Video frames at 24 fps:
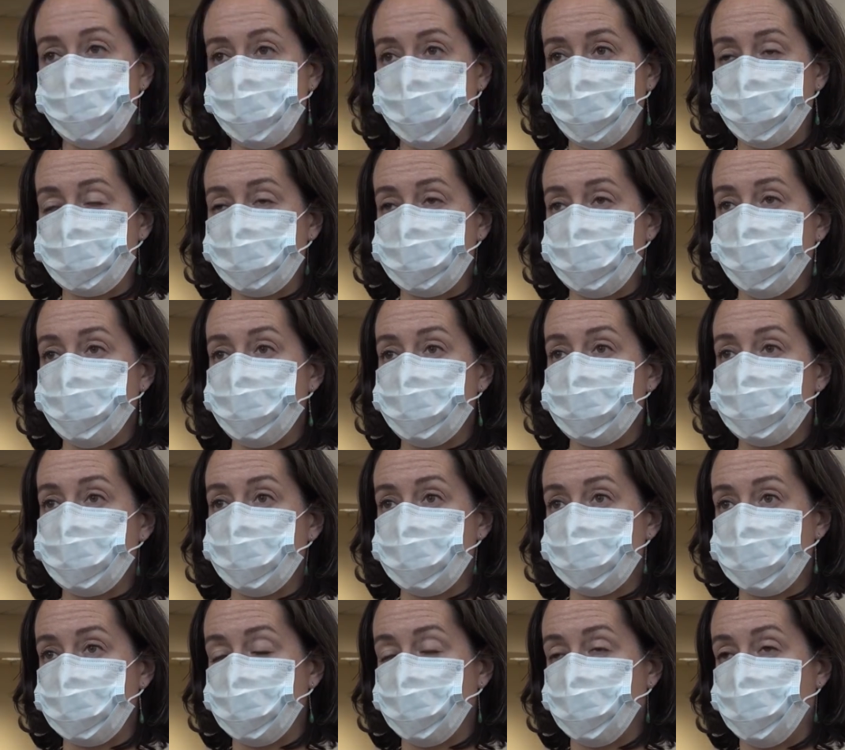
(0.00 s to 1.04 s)
U.S.
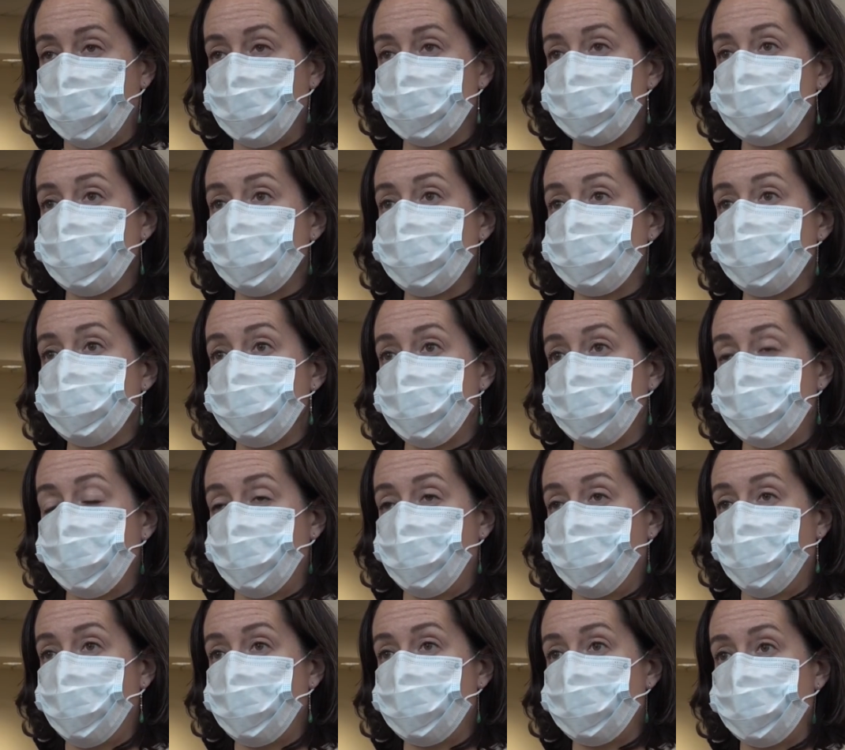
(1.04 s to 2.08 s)
embassies and consulates
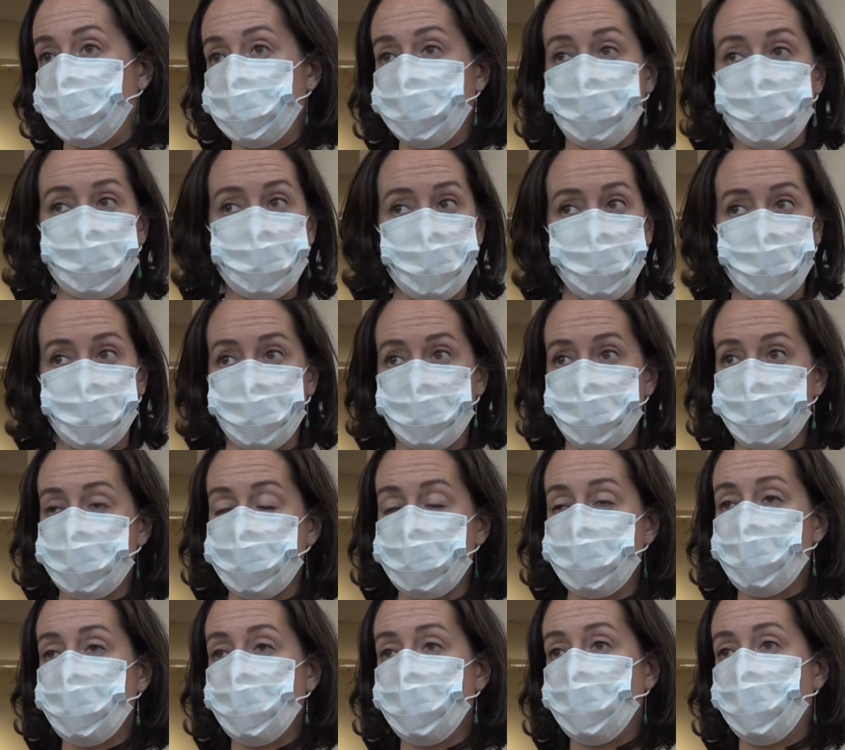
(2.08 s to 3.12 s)
abroad had closed
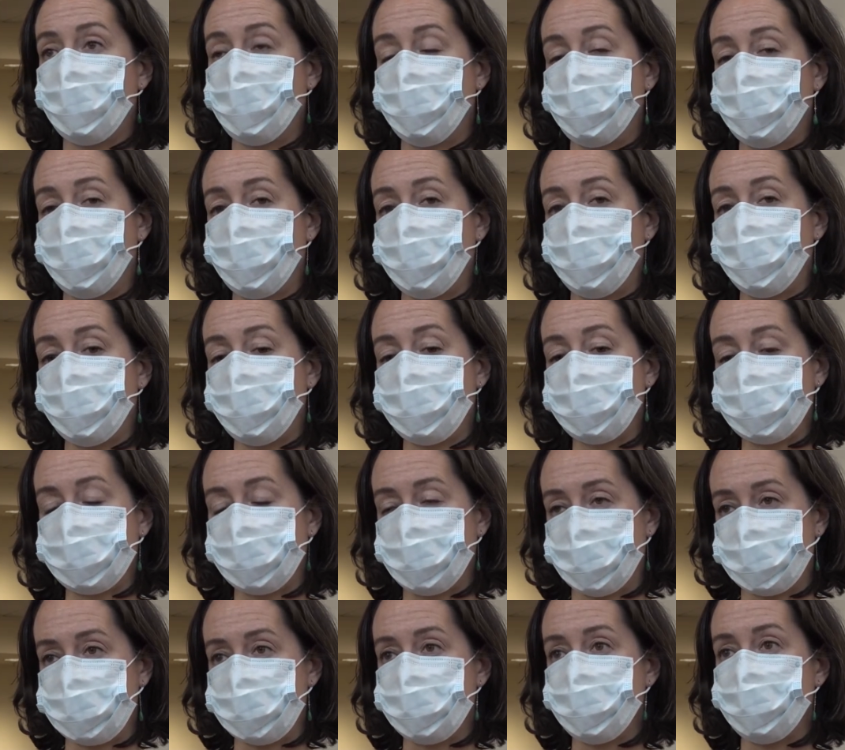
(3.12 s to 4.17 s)

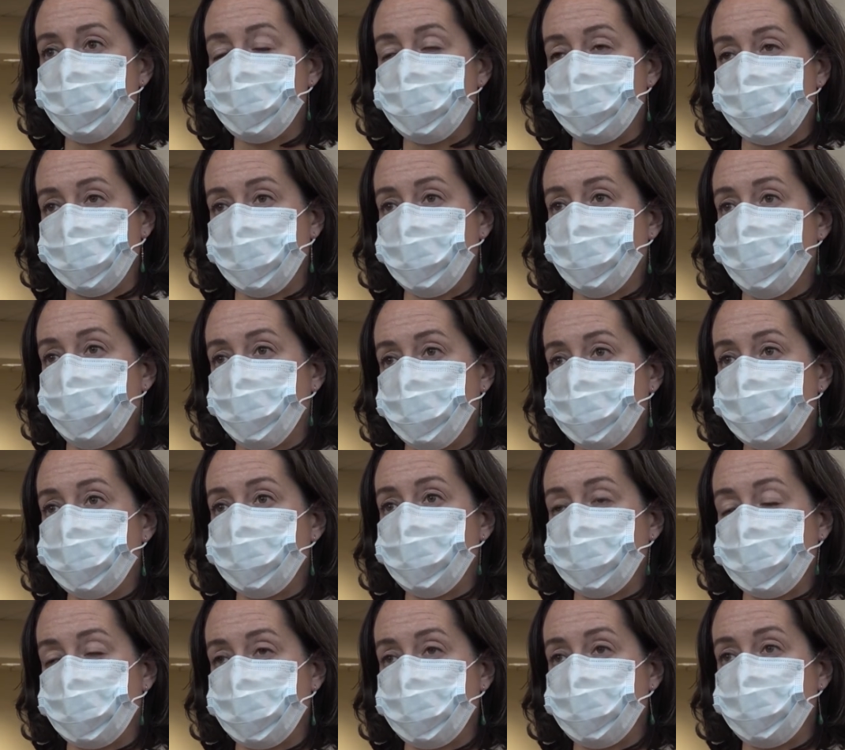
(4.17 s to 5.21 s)
for
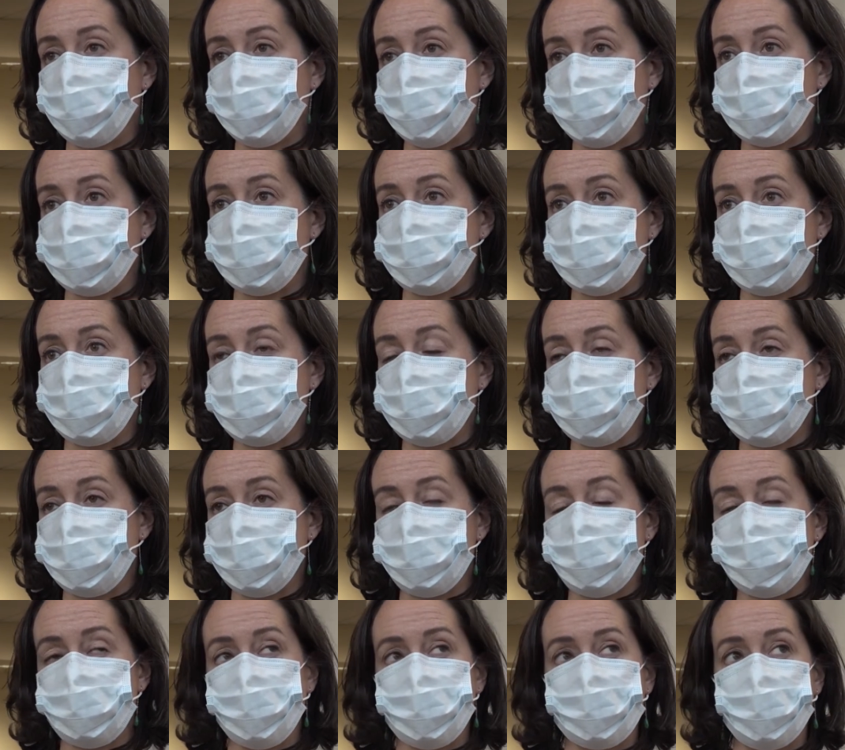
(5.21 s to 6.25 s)
COVID-related reasons, and
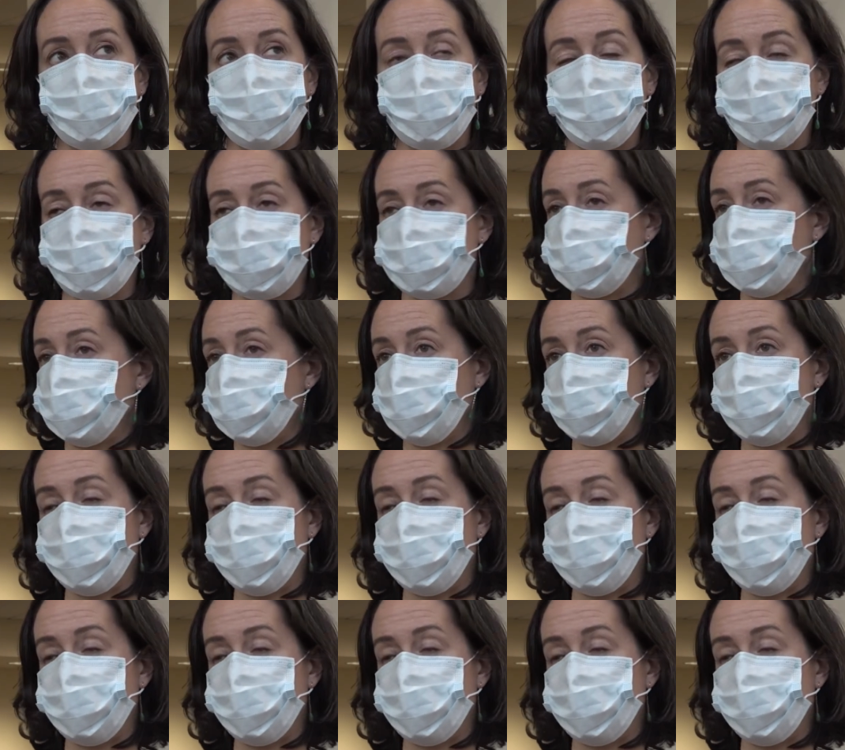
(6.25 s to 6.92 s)
so they weren't even